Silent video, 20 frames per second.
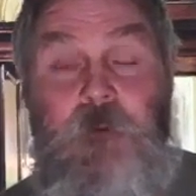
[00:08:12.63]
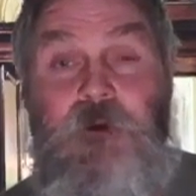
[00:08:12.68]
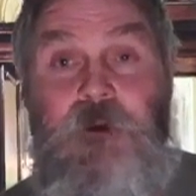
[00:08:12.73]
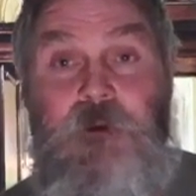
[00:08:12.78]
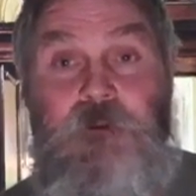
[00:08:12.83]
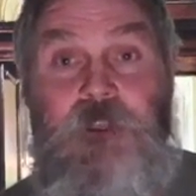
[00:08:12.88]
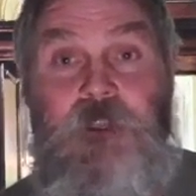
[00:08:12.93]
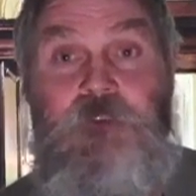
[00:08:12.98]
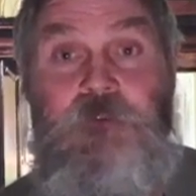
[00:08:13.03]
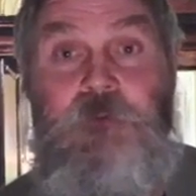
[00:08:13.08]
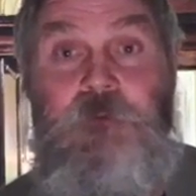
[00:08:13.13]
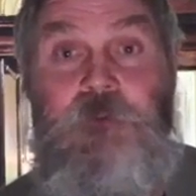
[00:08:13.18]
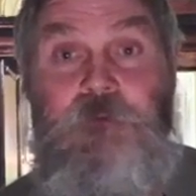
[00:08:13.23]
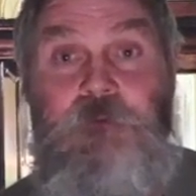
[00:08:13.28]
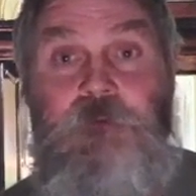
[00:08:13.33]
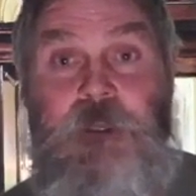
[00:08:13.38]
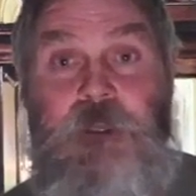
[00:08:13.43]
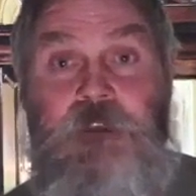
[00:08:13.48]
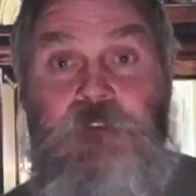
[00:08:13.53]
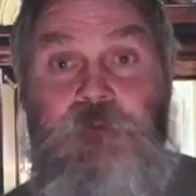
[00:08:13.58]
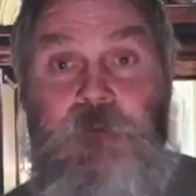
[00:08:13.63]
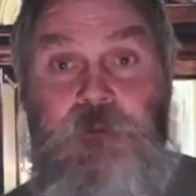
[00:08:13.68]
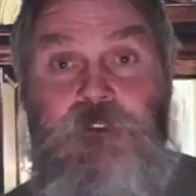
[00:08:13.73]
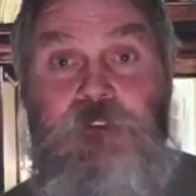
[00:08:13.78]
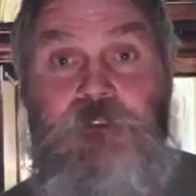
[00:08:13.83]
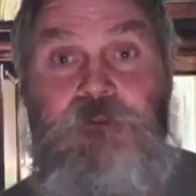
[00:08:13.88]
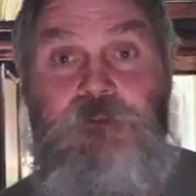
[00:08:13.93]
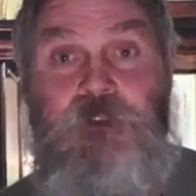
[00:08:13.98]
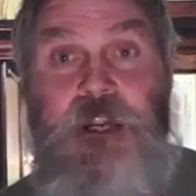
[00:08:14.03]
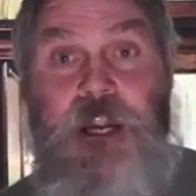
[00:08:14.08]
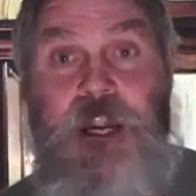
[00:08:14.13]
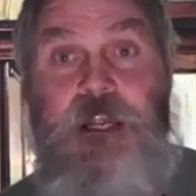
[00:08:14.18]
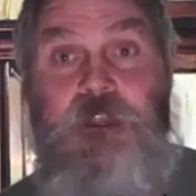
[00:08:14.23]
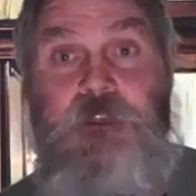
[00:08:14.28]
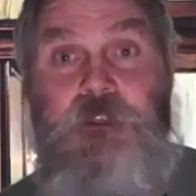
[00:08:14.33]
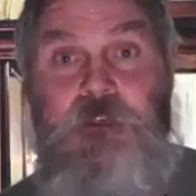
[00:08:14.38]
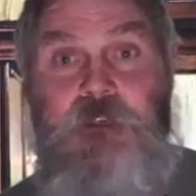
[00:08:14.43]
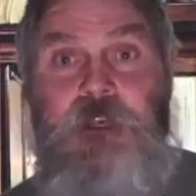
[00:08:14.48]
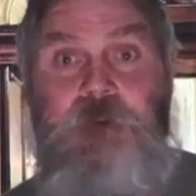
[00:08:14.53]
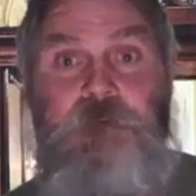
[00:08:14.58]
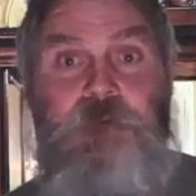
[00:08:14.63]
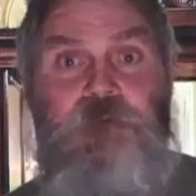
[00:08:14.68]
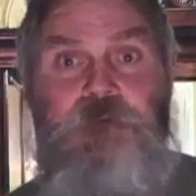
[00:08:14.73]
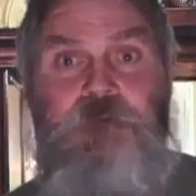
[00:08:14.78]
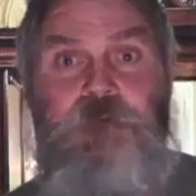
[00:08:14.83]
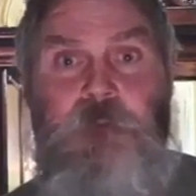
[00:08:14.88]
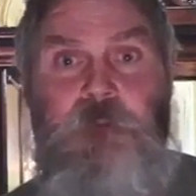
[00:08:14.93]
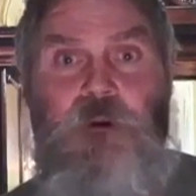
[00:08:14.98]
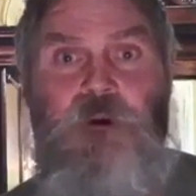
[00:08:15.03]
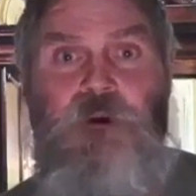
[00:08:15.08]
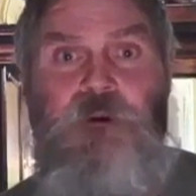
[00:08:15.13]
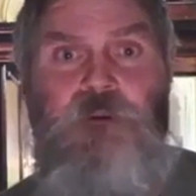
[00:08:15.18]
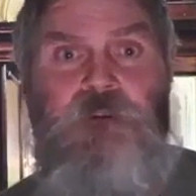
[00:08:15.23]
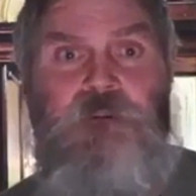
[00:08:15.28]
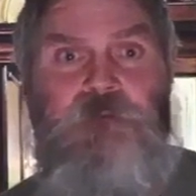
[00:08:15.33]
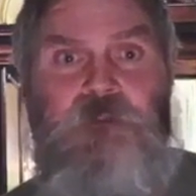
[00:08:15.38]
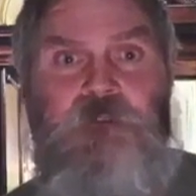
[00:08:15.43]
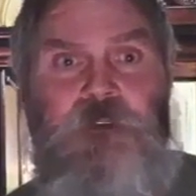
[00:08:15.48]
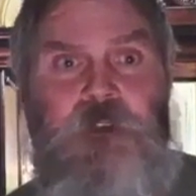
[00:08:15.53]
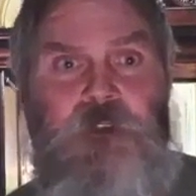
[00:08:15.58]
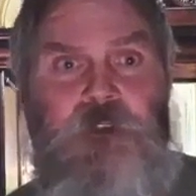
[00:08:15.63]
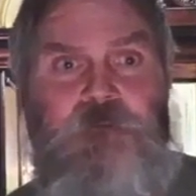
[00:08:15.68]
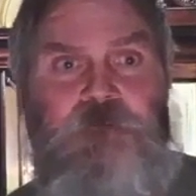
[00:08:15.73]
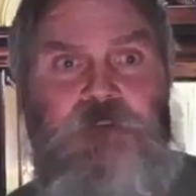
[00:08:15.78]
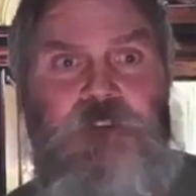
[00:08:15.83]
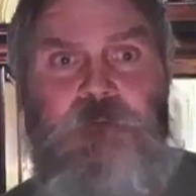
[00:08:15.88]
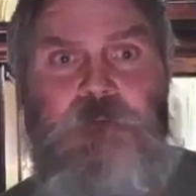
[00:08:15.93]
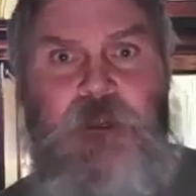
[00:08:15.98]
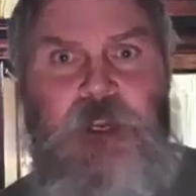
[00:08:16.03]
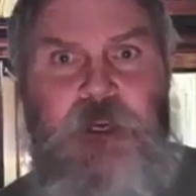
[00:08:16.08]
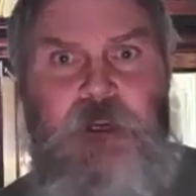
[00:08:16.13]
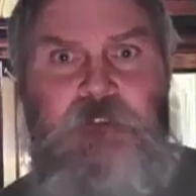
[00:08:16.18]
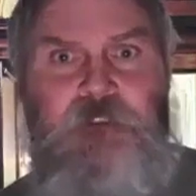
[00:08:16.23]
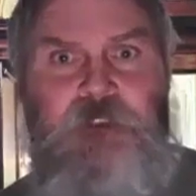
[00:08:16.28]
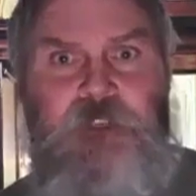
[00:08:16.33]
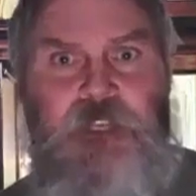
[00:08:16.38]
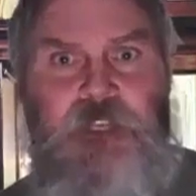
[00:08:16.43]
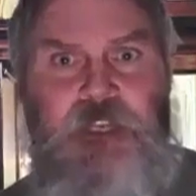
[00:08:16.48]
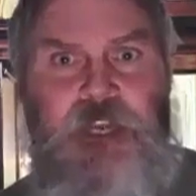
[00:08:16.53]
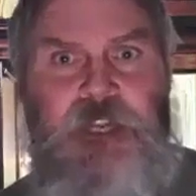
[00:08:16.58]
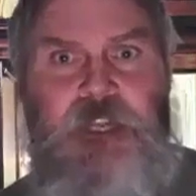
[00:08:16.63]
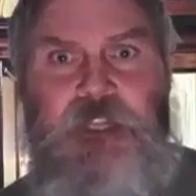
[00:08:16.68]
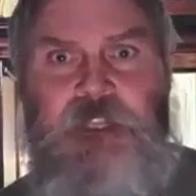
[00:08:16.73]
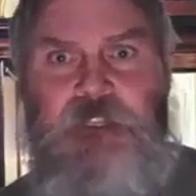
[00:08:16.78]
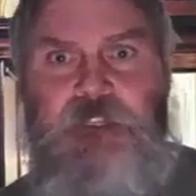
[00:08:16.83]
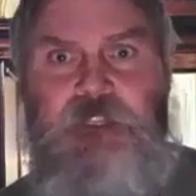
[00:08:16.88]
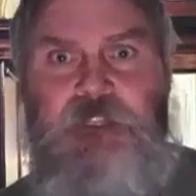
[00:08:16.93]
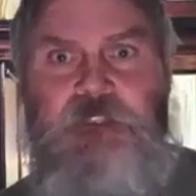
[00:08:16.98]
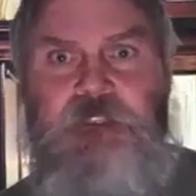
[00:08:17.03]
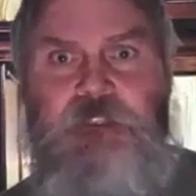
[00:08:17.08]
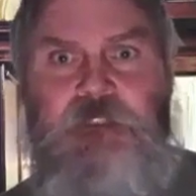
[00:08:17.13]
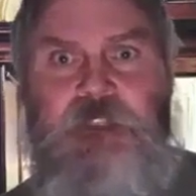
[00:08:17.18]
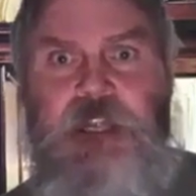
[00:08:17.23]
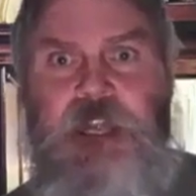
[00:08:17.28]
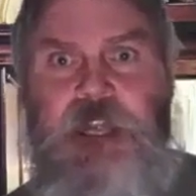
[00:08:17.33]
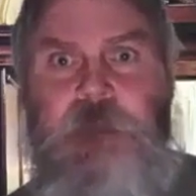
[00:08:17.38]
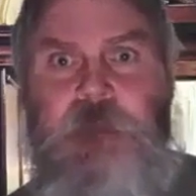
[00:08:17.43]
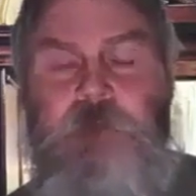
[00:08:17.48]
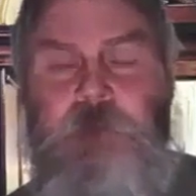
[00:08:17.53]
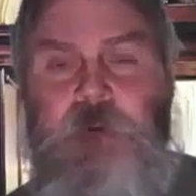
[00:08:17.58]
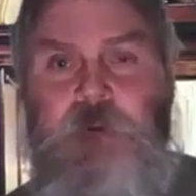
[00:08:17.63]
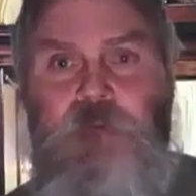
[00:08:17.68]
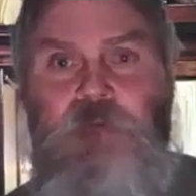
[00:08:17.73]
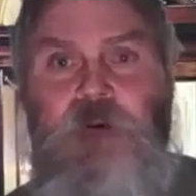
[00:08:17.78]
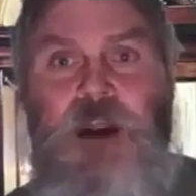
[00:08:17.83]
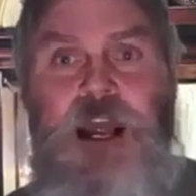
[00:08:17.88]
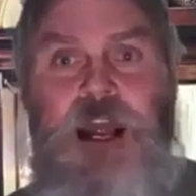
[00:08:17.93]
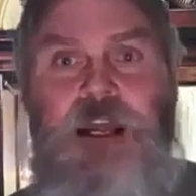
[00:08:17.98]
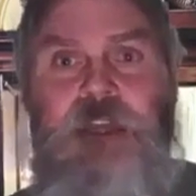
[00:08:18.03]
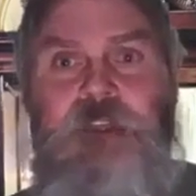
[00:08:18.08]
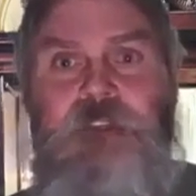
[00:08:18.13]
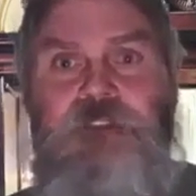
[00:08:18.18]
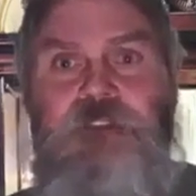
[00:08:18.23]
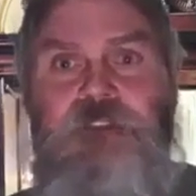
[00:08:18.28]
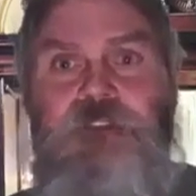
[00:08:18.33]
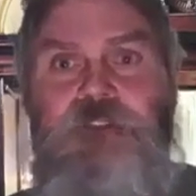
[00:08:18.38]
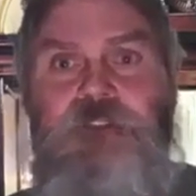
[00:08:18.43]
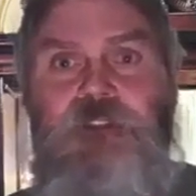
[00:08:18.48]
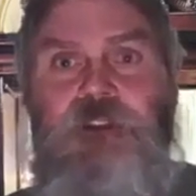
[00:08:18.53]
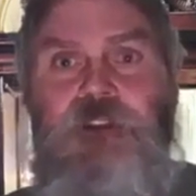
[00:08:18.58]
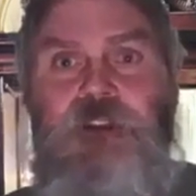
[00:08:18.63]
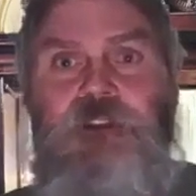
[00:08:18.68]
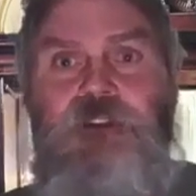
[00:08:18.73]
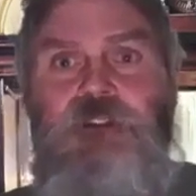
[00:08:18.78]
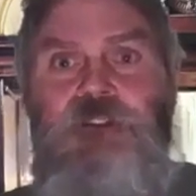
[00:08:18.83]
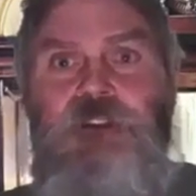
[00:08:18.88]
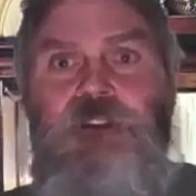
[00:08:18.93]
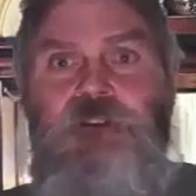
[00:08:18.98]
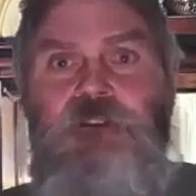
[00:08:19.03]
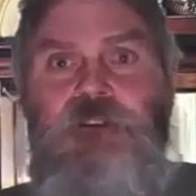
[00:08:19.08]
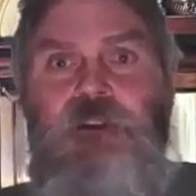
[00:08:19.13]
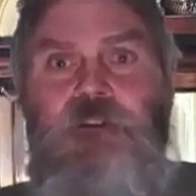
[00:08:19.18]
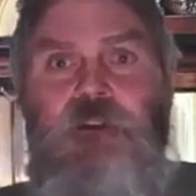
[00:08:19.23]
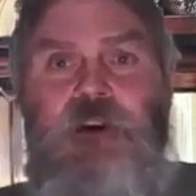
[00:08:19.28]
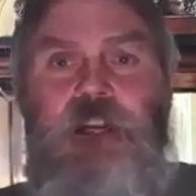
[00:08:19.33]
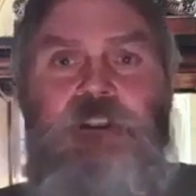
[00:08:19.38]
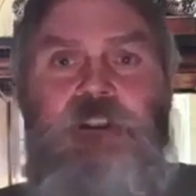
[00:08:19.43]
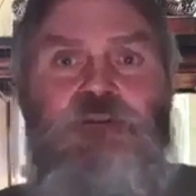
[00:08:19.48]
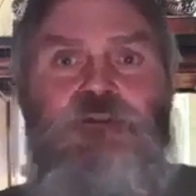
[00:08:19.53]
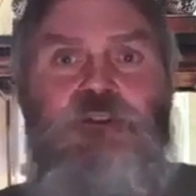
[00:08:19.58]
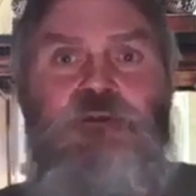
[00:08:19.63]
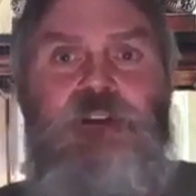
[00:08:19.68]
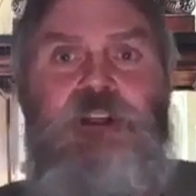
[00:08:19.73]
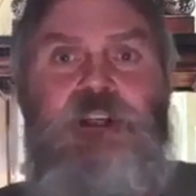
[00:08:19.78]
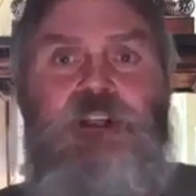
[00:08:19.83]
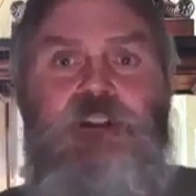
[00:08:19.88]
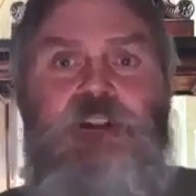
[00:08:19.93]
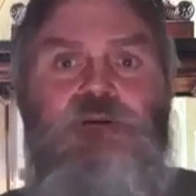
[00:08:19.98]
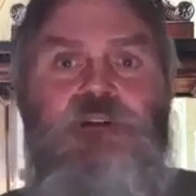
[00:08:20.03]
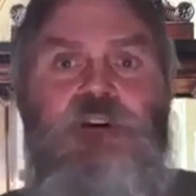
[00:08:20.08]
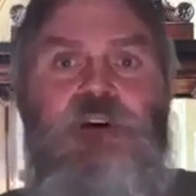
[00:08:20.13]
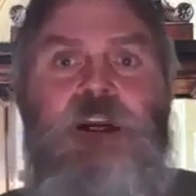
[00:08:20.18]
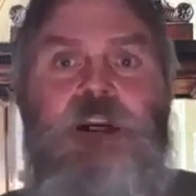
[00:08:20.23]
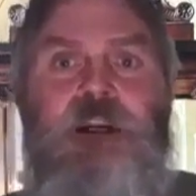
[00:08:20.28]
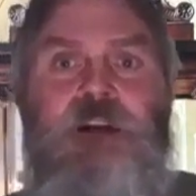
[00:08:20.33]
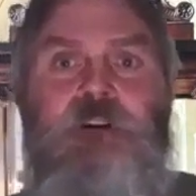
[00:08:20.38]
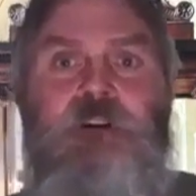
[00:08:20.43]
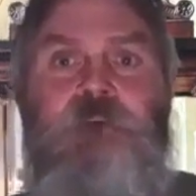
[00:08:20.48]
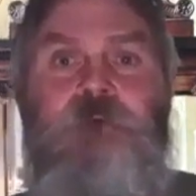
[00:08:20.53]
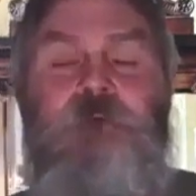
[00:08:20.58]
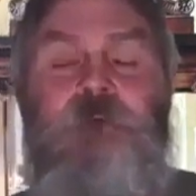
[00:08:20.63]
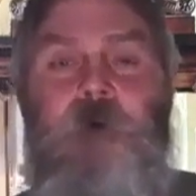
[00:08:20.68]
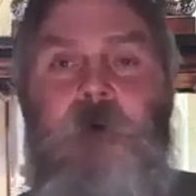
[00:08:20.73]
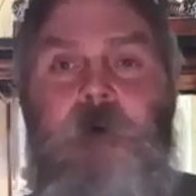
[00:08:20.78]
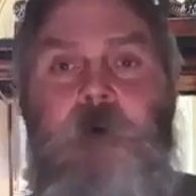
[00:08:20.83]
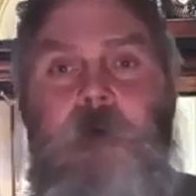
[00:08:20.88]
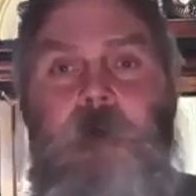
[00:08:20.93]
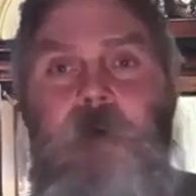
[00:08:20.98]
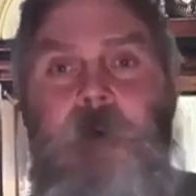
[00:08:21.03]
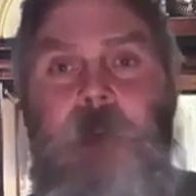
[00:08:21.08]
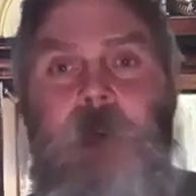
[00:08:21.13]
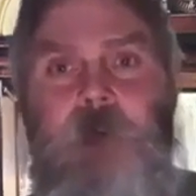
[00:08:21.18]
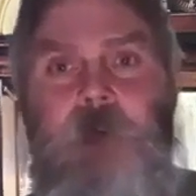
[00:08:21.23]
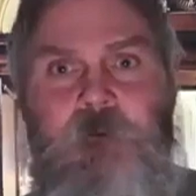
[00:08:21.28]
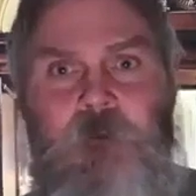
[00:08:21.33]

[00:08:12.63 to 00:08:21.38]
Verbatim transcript: For the most part, that's what that's what you gather. He was born from arid land, this and that, but rises to a great tree crown.